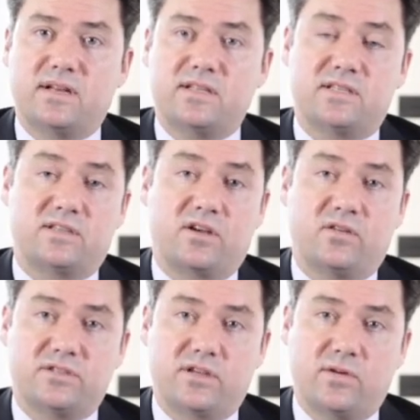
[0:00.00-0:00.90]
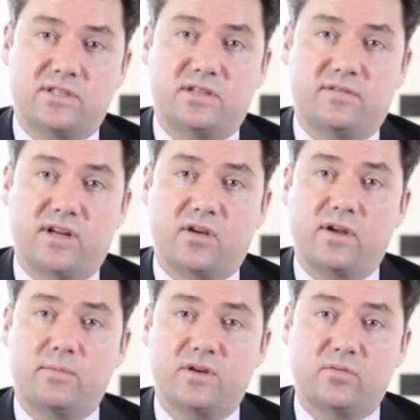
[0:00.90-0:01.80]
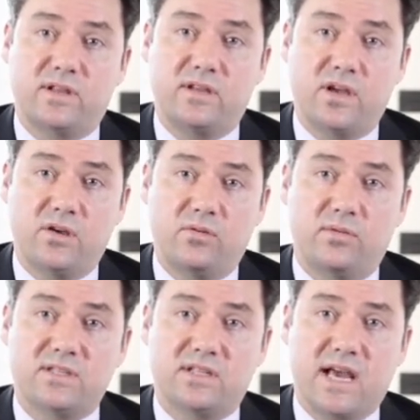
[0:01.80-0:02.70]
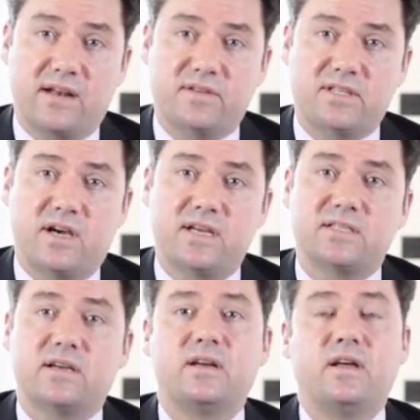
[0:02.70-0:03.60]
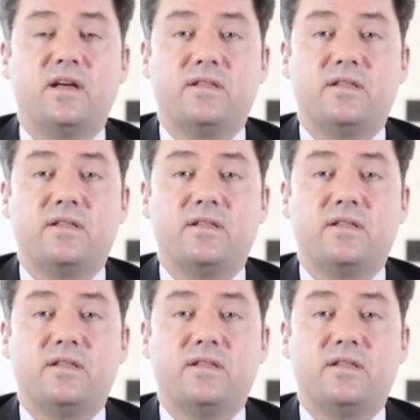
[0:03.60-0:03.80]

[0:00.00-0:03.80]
and it's as a consequence of an agreement with you as the advertiser,